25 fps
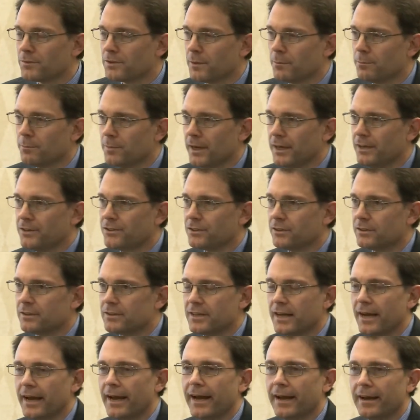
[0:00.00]
that patients
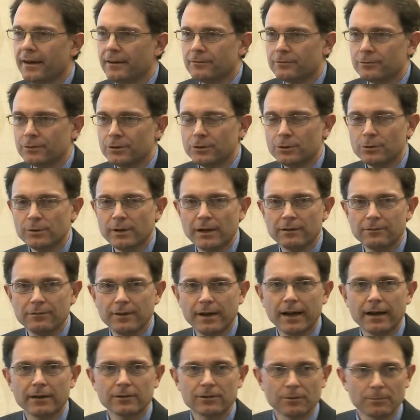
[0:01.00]
have who have
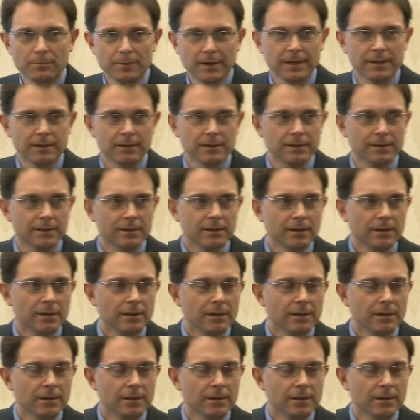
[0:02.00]
acromegaly,